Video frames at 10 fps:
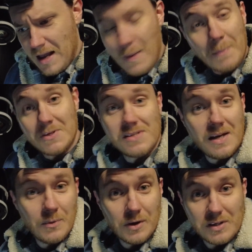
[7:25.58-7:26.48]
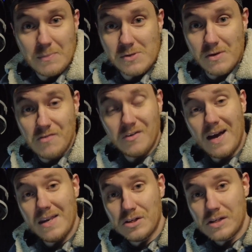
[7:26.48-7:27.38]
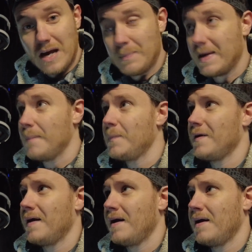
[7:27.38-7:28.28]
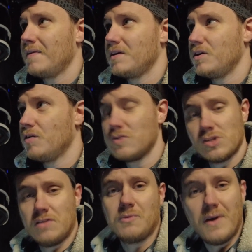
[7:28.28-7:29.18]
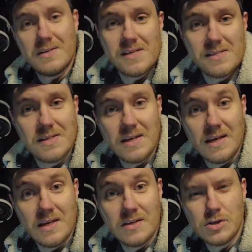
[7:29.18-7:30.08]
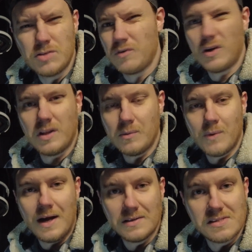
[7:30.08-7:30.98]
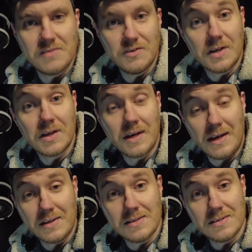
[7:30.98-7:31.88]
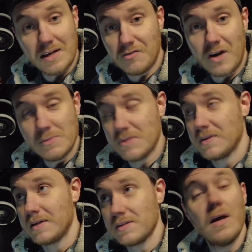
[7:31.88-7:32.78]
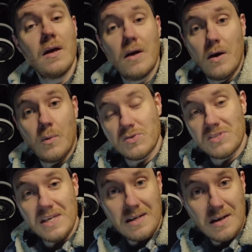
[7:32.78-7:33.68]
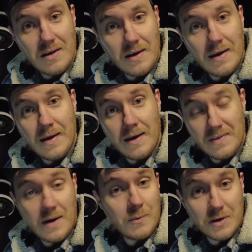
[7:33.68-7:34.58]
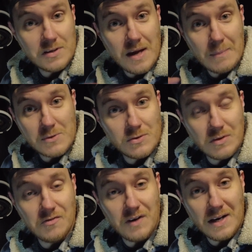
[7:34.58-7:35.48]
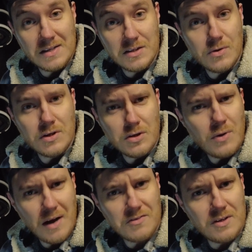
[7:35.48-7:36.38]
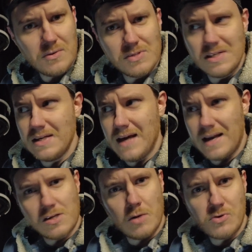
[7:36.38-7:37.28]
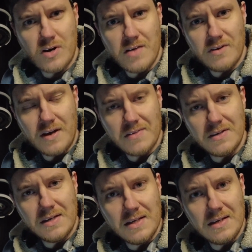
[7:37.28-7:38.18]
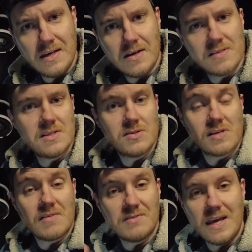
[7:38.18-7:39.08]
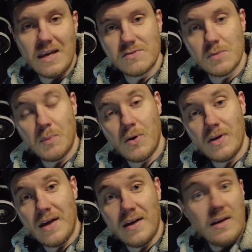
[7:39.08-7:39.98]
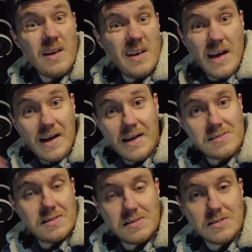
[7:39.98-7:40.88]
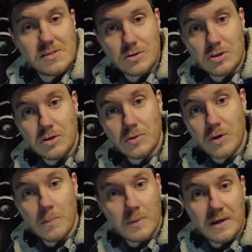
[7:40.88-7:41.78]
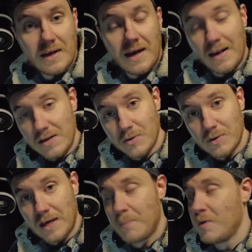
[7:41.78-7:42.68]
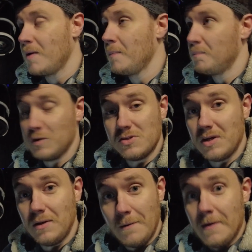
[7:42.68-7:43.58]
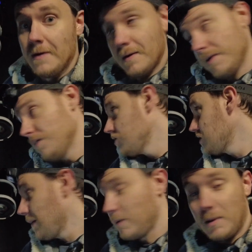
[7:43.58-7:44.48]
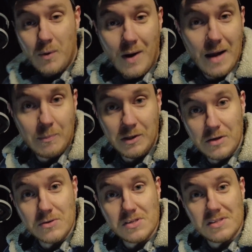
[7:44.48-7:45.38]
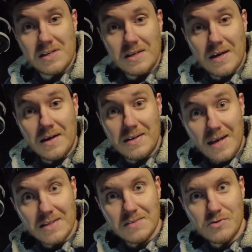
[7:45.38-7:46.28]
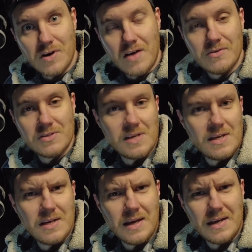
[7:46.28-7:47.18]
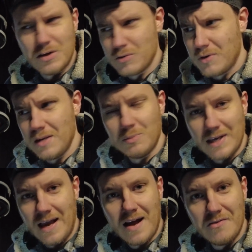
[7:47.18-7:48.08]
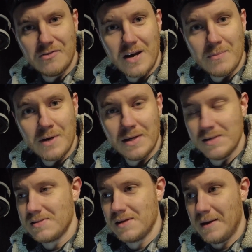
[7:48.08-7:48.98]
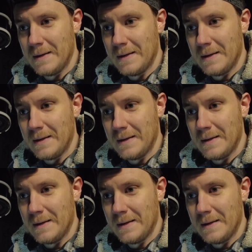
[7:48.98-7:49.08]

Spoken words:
I'm happy to say it works absolutely fine in SharpCap, and the other software I tested it in just for a little while to see if it would connect and take frames and things was Nina, and that worked absolutely fine too. You do have to use the ASCOM driver, I think, in Nina, as it doesn't have native support yet, I guess since it's such a new company and new camera, but still, SharpCap quite happily uses the native drivers, and you get incredibly high frame rates.